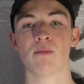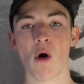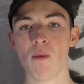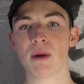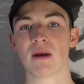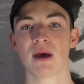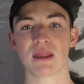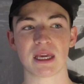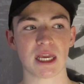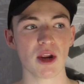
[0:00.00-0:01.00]
moment,
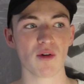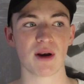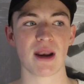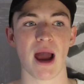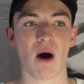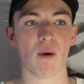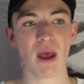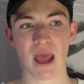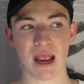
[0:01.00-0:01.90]
the here and now.